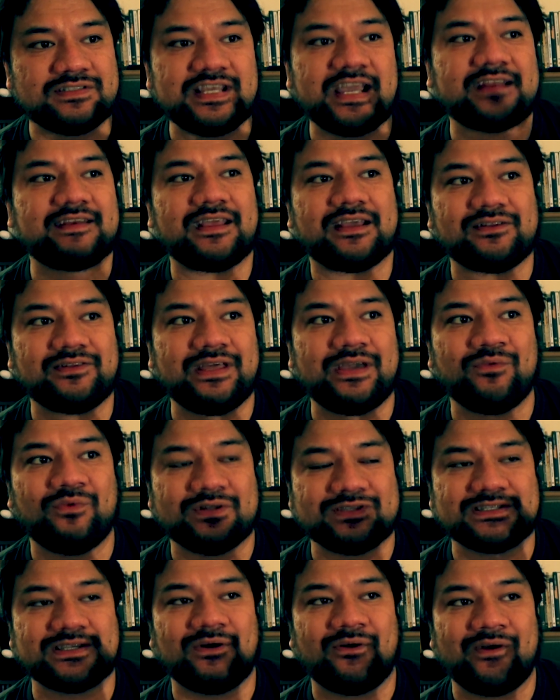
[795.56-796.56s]
technically
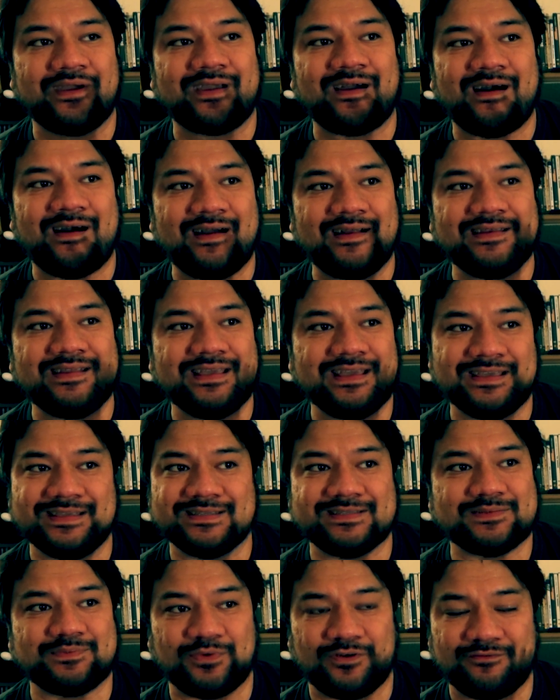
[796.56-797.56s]
what's going on
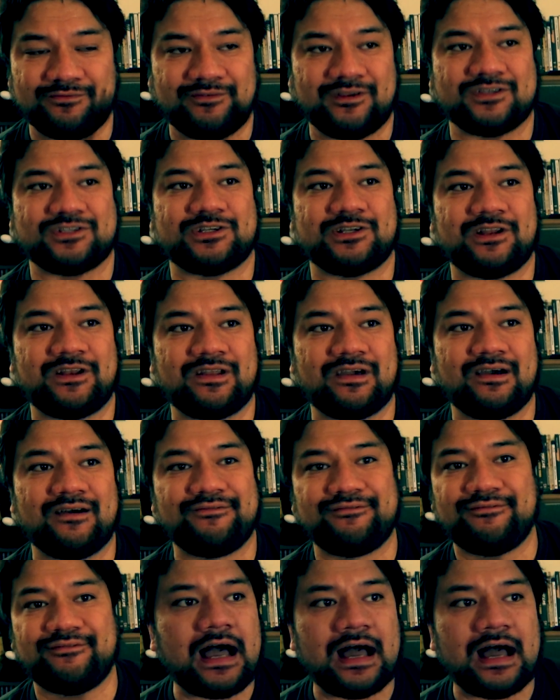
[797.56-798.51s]
is proficient enough.